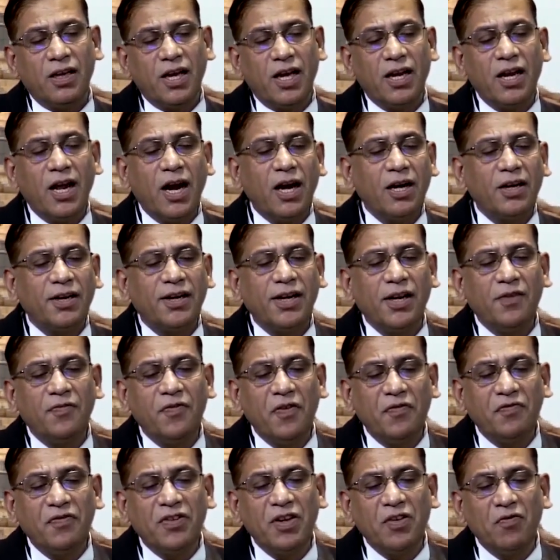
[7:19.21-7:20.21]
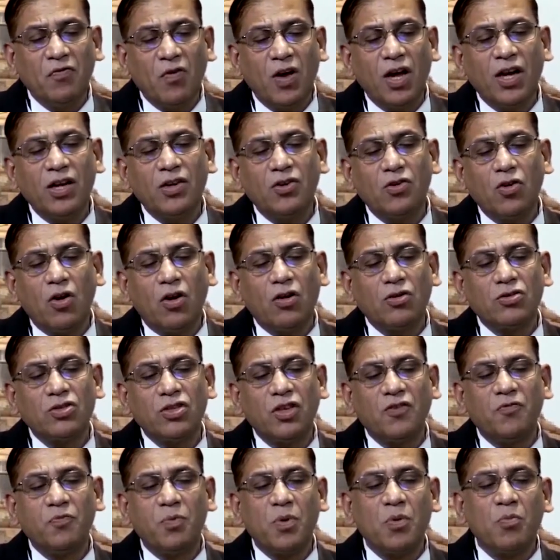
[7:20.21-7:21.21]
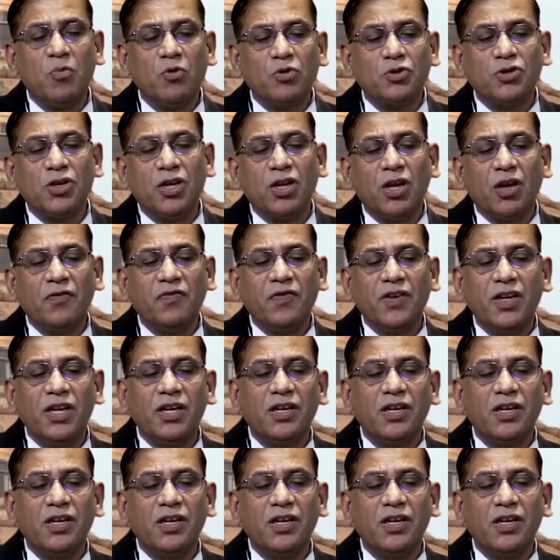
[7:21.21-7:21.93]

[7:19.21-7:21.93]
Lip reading: and Article 51 talks of promotion of